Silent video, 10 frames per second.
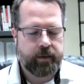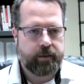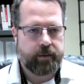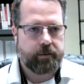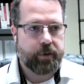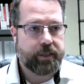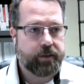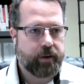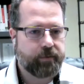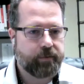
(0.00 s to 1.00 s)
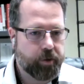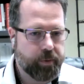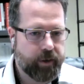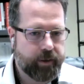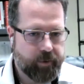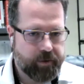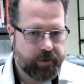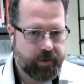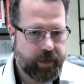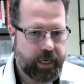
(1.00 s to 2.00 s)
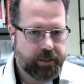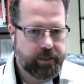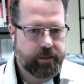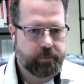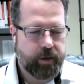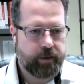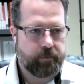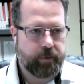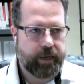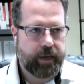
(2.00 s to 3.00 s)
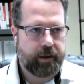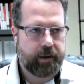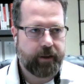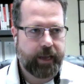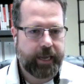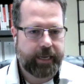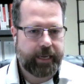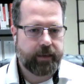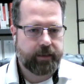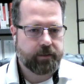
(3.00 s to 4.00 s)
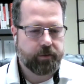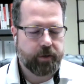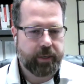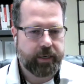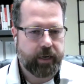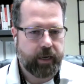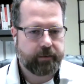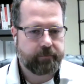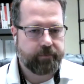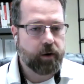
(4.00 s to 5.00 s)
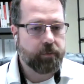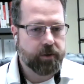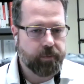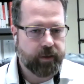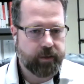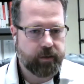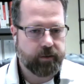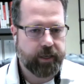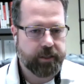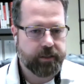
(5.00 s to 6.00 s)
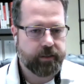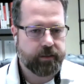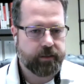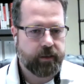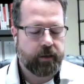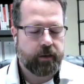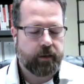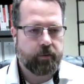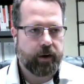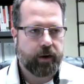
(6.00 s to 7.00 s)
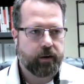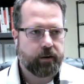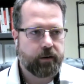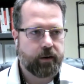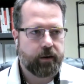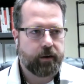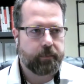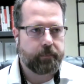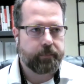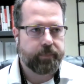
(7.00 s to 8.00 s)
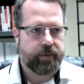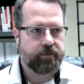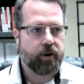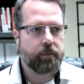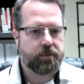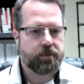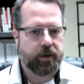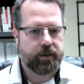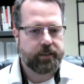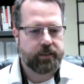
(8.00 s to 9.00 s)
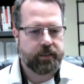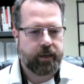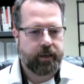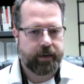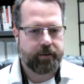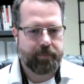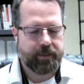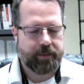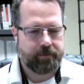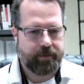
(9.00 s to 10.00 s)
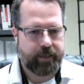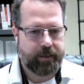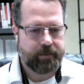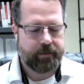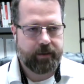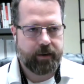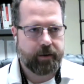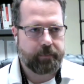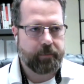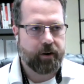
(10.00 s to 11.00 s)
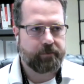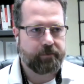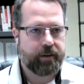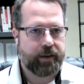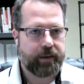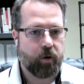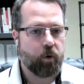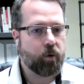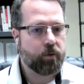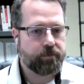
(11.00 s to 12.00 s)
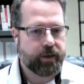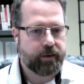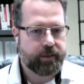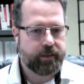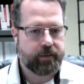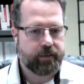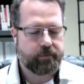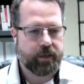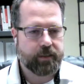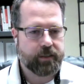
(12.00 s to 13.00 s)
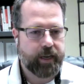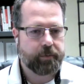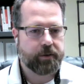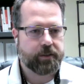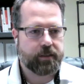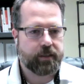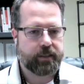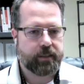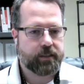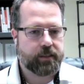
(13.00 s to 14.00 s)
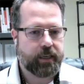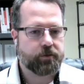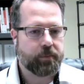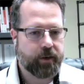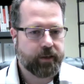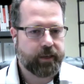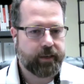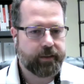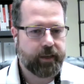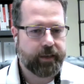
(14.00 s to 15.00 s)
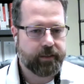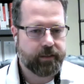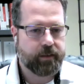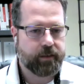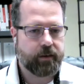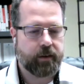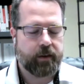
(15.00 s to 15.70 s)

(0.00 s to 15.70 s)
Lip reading: We do have 2 brick and mortar locations, but we have 8 and soon to be 9 farmers market locations, where the farmers markets here in Pennsylvania are very old, very well established. The central market in Lancaster